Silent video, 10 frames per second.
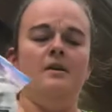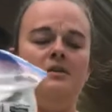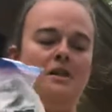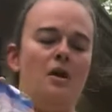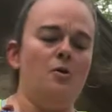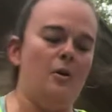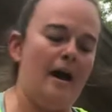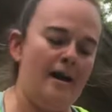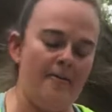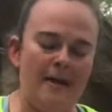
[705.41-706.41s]
So
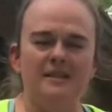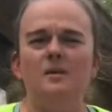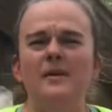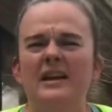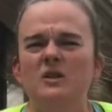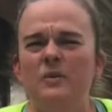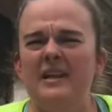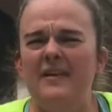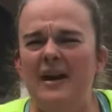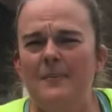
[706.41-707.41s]
that's the biggest one that
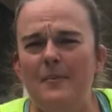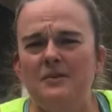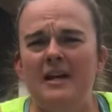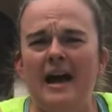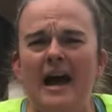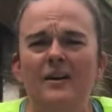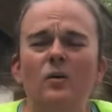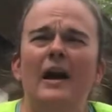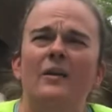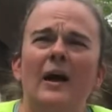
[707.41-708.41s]
I've had people say, I
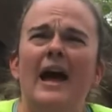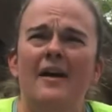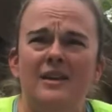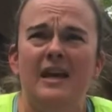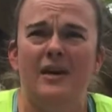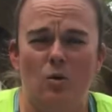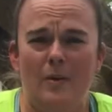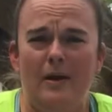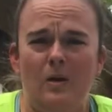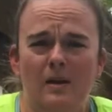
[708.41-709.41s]
don't have a
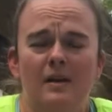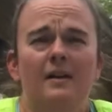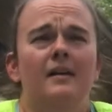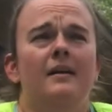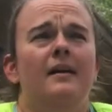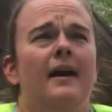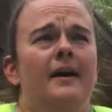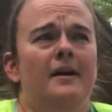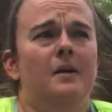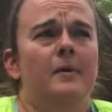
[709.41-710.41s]
kettlebell.
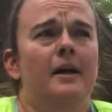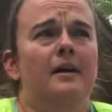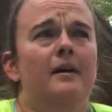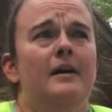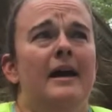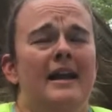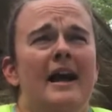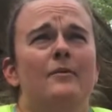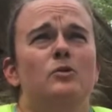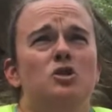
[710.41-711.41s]
And
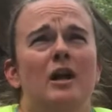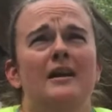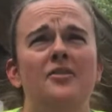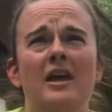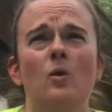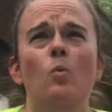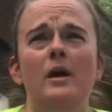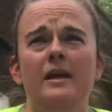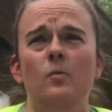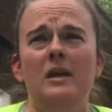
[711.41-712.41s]
I was trying to think,
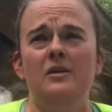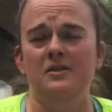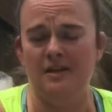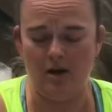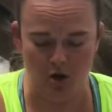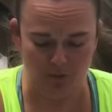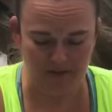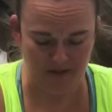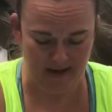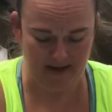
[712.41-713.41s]
what can we use at home
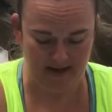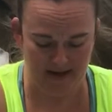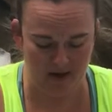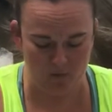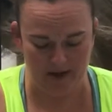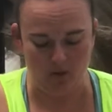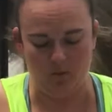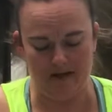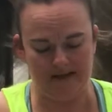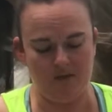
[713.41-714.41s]
to make a kettlebell? Well,
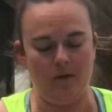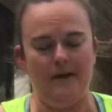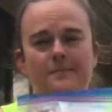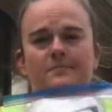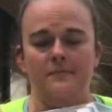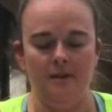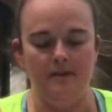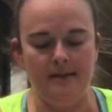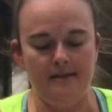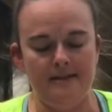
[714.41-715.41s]
guess what?
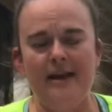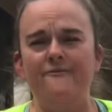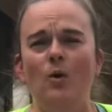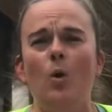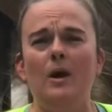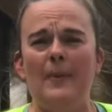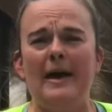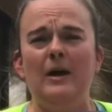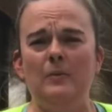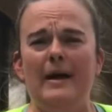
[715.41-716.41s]
This is a
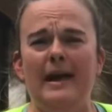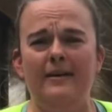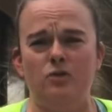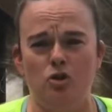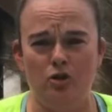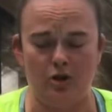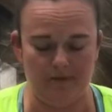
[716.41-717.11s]
4-pound bag of sugar.